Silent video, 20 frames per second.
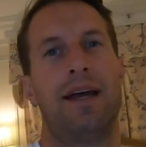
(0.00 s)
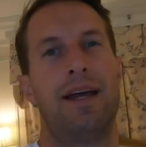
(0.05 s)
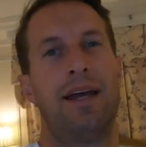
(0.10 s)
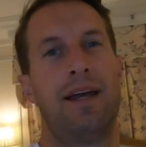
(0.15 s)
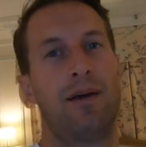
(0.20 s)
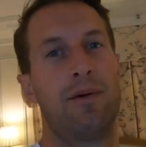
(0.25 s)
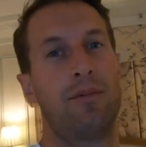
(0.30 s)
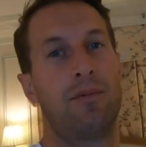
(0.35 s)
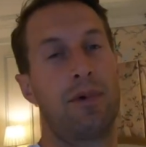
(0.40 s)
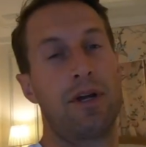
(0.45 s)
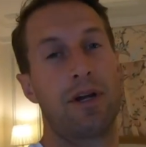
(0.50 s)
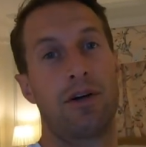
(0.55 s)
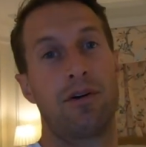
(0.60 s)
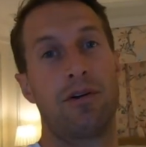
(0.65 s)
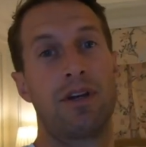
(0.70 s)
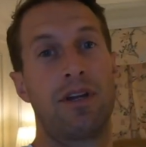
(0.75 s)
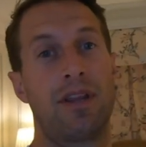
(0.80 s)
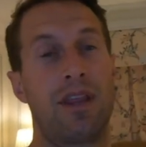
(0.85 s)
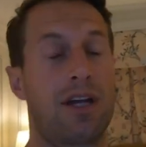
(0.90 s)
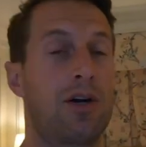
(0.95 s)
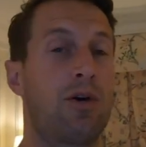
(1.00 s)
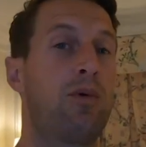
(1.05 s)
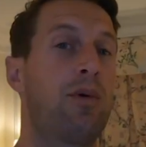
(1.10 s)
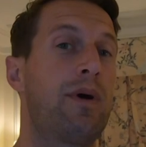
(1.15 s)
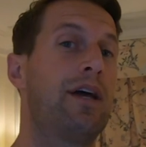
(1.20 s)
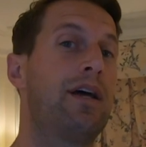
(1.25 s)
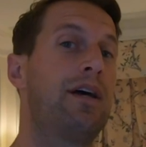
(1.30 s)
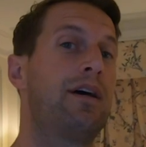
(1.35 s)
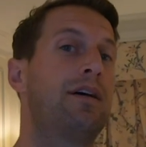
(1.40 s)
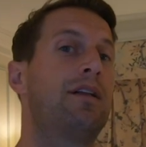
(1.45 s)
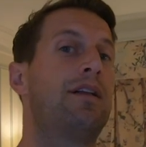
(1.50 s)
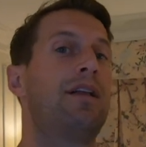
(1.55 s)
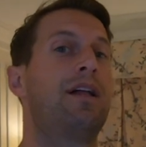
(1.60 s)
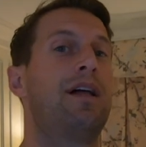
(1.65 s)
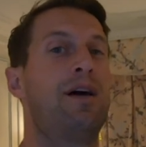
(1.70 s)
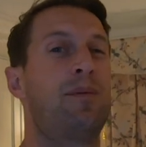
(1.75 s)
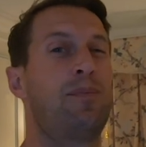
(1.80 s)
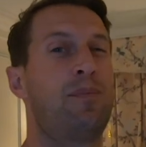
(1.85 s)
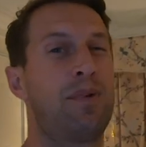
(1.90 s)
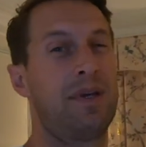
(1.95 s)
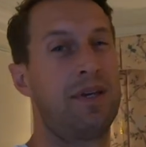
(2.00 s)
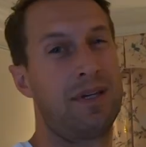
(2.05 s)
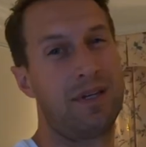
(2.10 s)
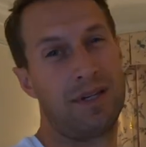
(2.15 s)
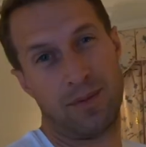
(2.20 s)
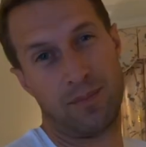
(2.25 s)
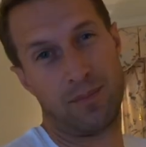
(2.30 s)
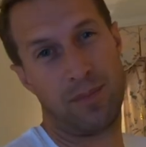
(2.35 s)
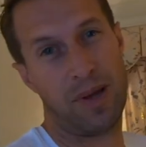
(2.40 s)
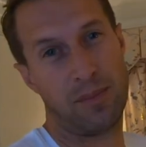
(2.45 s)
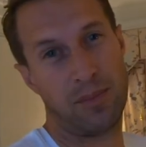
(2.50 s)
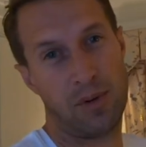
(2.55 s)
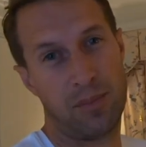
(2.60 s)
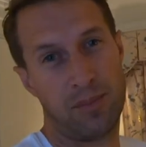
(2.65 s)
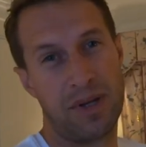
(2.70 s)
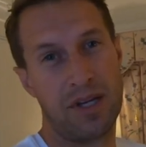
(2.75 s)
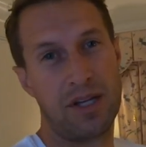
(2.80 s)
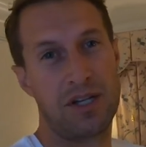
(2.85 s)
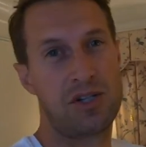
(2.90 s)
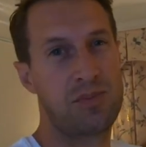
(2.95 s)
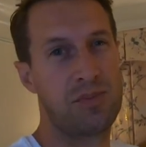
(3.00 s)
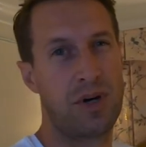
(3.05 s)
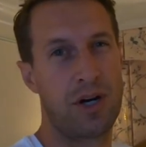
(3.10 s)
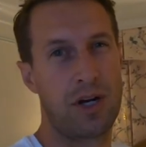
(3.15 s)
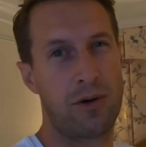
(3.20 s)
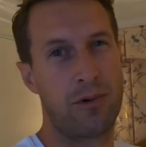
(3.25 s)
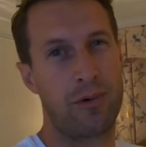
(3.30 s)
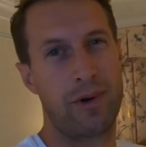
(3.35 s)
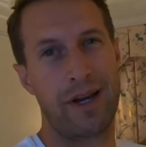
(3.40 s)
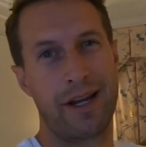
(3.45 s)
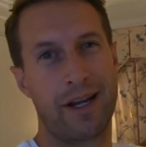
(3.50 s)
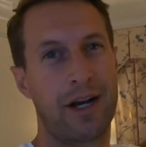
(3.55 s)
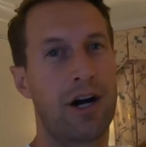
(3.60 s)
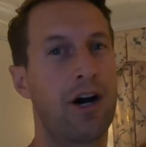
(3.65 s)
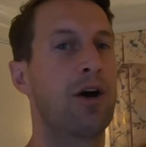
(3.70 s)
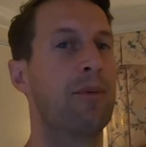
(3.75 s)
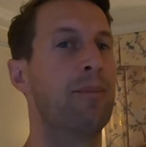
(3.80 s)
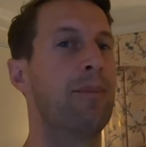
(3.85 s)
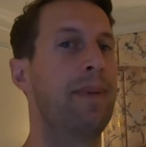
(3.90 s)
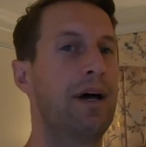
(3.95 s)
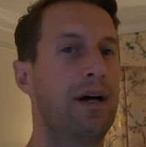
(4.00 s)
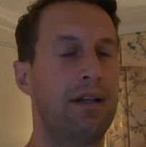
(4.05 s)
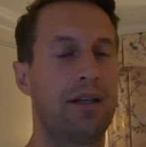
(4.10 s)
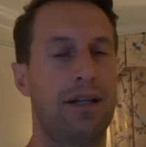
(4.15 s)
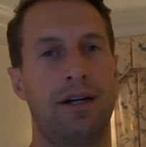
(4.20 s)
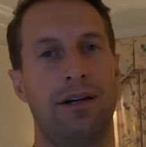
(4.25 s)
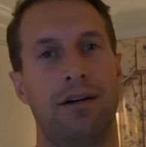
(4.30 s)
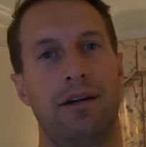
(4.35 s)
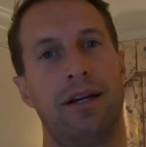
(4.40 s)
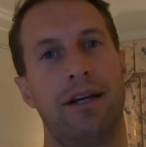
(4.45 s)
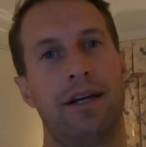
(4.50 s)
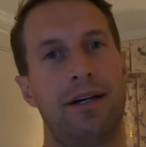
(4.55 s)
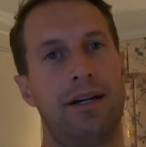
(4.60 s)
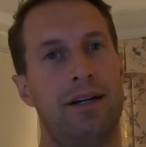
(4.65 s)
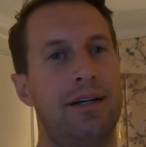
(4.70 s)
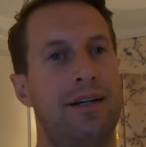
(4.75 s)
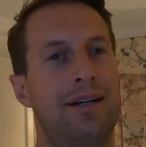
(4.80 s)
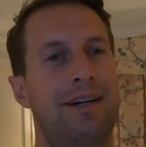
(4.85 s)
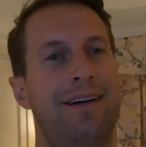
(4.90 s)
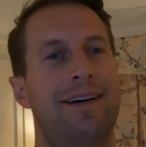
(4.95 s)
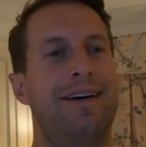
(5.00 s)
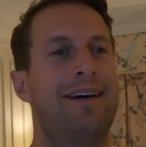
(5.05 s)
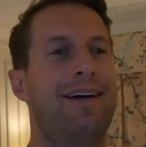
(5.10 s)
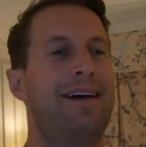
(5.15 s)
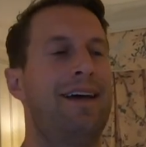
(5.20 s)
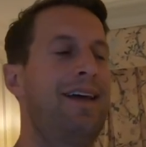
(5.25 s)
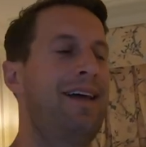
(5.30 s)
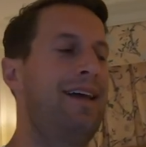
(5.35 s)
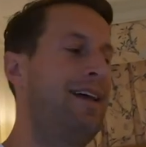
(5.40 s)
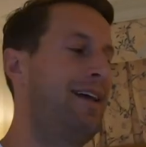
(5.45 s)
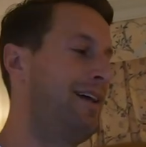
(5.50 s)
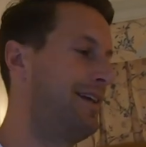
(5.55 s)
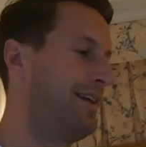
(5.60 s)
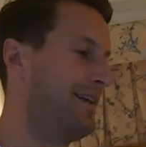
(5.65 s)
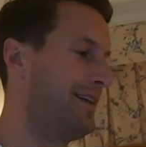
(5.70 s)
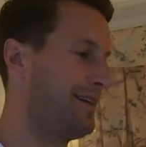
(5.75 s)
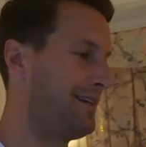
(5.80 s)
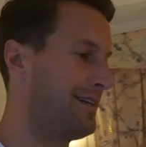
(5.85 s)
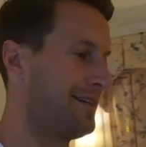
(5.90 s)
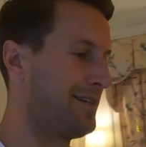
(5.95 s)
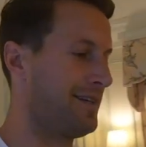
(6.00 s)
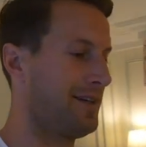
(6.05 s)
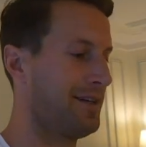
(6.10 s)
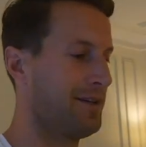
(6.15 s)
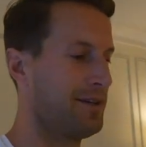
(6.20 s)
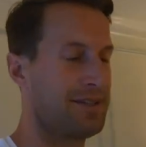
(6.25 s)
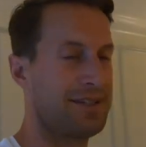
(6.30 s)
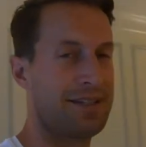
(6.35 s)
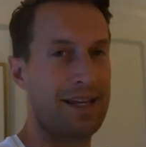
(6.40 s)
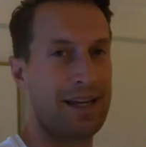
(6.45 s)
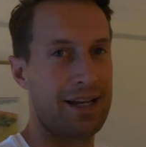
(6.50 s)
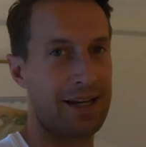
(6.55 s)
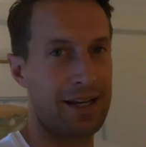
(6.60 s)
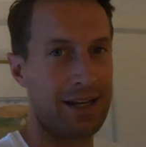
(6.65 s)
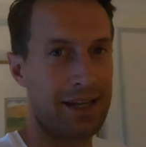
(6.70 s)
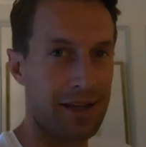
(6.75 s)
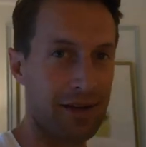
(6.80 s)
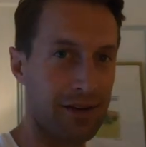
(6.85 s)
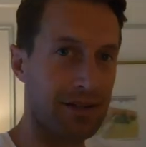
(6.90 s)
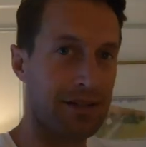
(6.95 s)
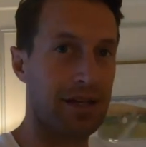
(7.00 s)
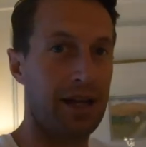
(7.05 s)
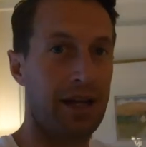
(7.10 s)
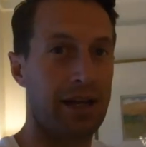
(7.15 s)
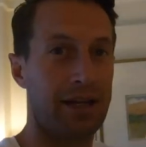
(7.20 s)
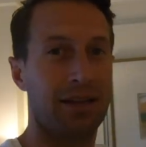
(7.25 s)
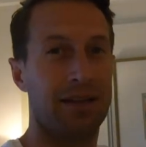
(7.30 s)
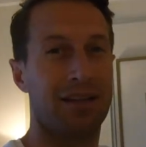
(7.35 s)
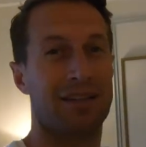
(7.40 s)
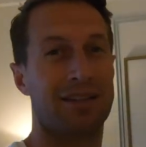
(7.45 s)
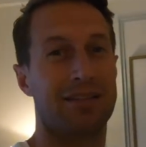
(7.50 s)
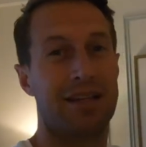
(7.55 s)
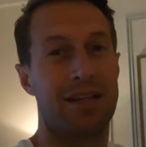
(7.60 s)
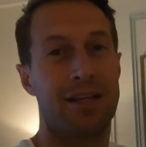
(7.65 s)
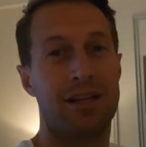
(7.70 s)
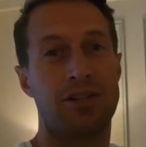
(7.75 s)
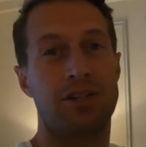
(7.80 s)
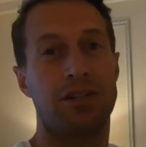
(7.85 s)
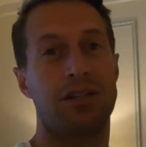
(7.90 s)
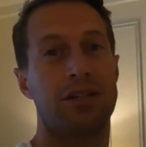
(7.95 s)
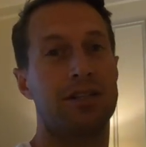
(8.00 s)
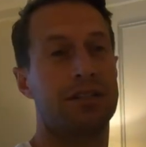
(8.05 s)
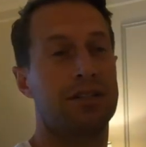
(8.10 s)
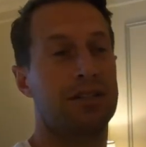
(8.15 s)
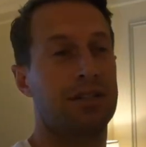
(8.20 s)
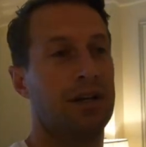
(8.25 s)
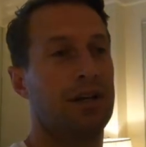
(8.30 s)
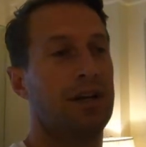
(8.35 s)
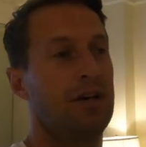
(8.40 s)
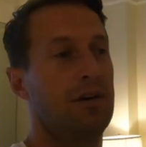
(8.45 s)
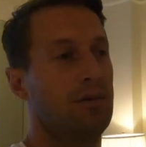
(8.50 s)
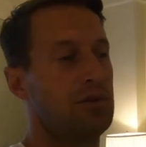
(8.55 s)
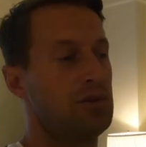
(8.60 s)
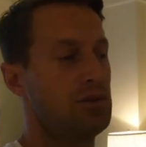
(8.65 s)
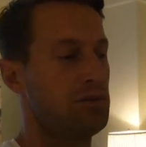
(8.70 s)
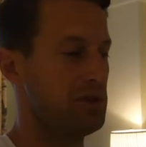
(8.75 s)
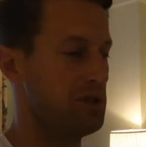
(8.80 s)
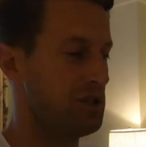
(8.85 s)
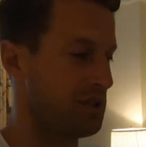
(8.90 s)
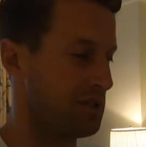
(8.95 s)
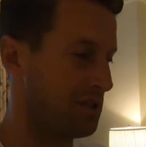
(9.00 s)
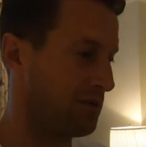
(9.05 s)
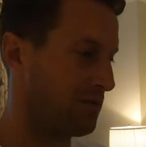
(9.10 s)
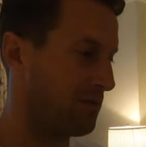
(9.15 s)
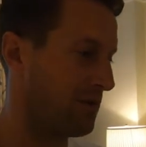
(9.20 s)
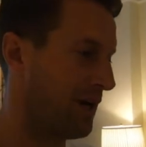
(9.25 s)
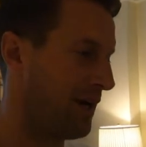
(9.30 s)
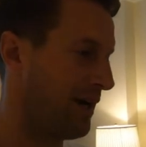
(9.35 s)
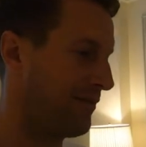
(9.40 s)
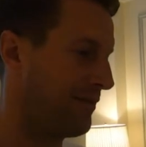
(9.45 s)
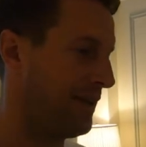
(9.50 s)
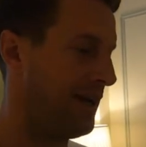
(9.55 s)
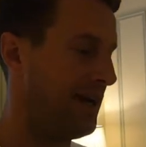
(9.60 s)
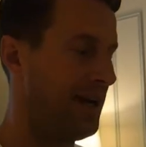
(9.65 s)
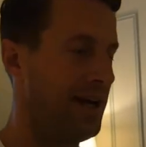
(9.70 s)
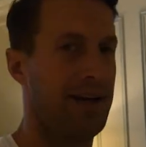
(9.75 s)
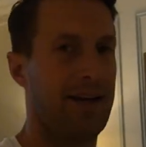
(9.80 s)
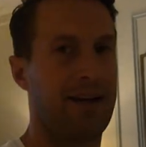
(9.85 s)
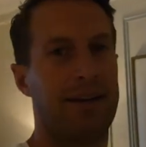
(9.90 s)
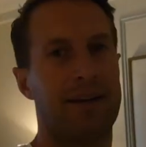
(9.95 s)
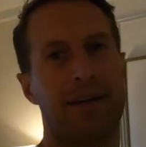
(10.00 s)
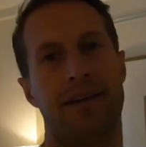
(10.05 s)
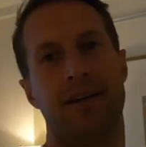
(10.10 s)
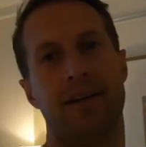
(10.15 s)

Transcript: And we are going to the Quail up in Pebble Beach, Monterey, Carmel area, and staying here tonight in Los Angeles, which we just arrived at